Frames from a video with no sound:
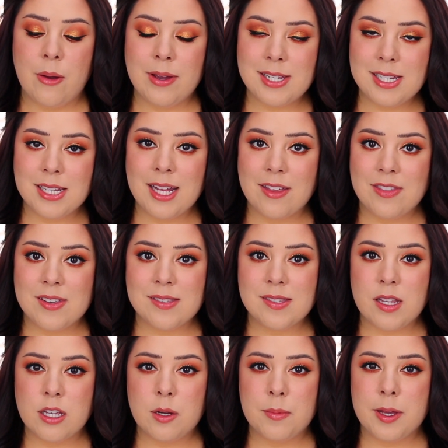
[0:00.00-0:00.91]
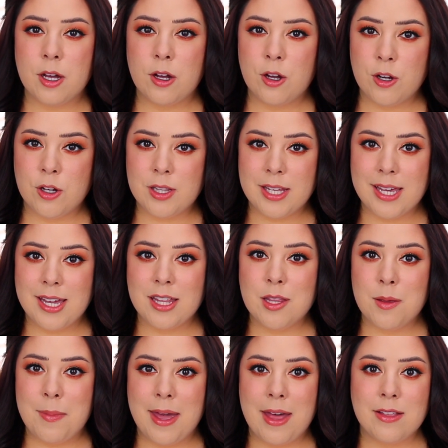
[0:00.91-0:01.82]
Now, I did get this a little bit early in
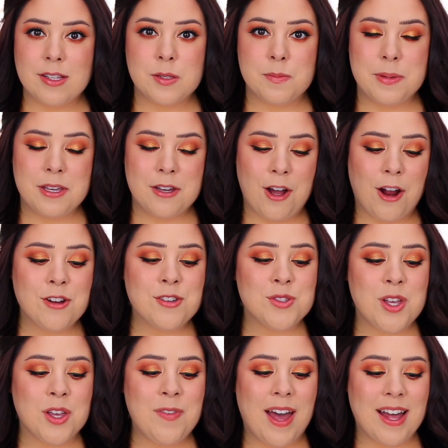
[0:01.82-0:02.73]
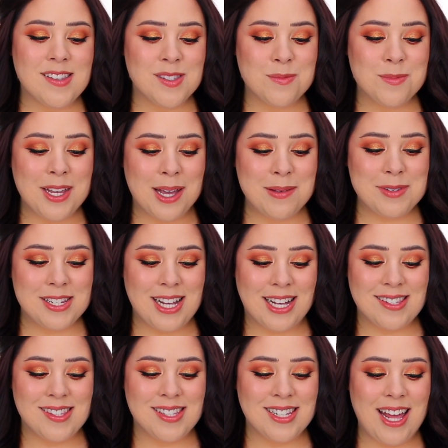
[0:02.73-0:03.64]
the mail as PR, so I've had some time to
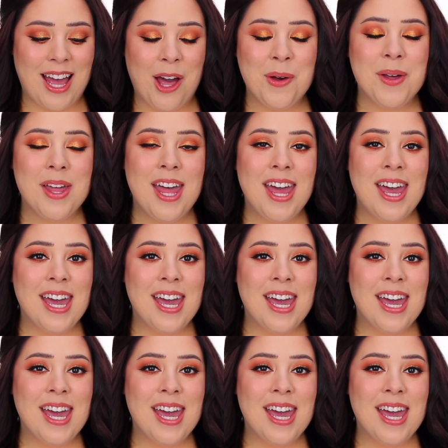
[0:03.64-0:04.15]
test it out.